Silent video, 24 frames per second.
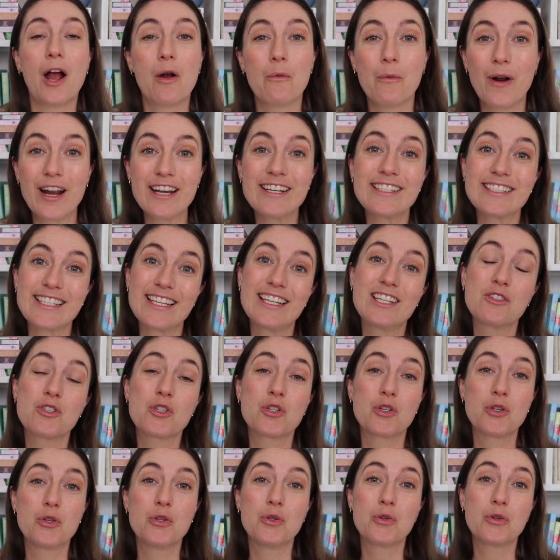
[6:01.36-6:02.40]
I went
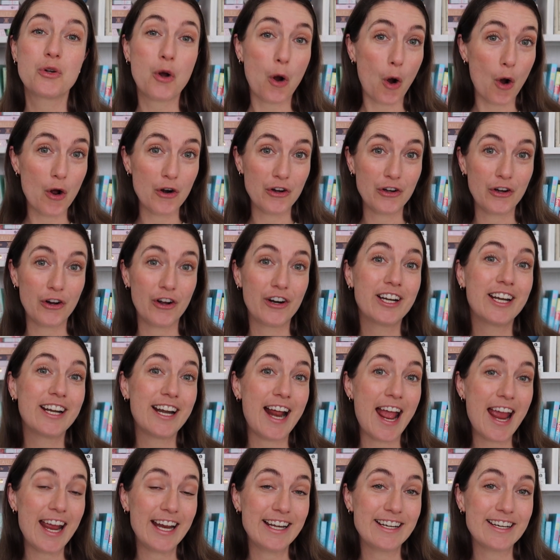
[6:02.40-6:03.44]
into Cotton On and
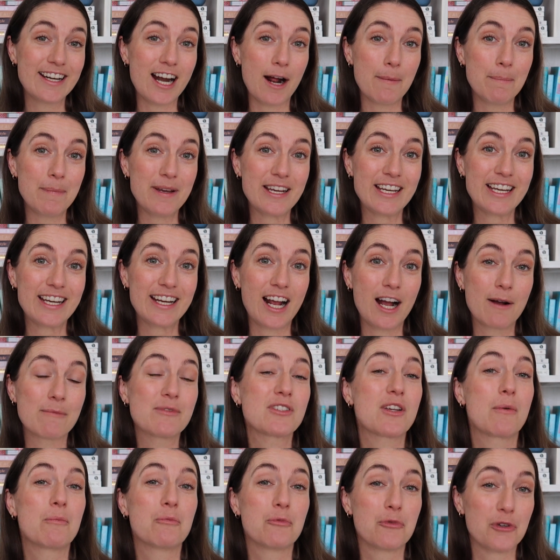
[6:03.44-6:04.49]
I ended up picking up
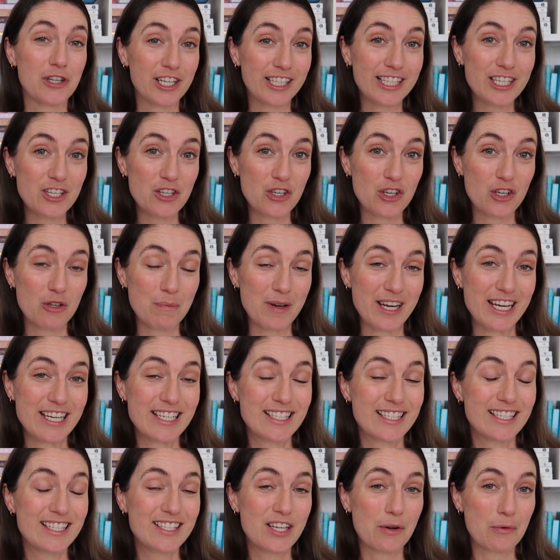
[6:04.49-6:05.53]
some really cute
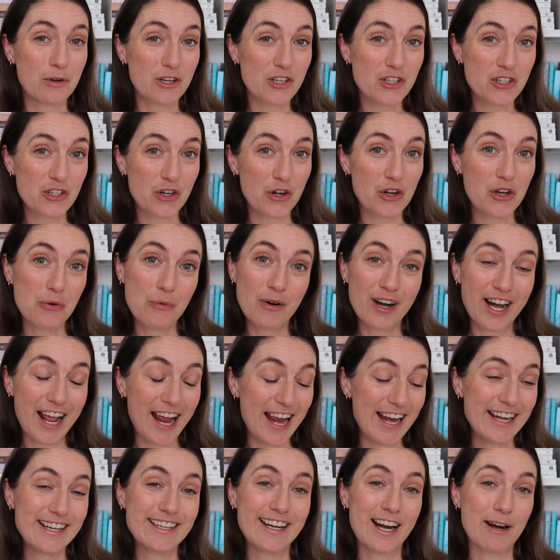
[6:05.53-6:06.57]
pieces. I want to show you what I
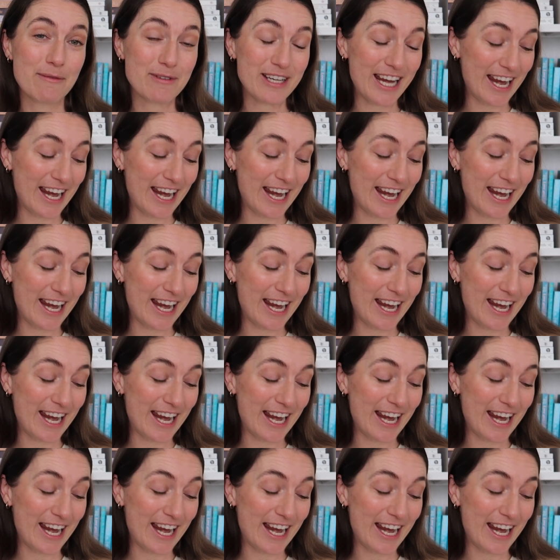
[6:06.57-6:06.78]
ended up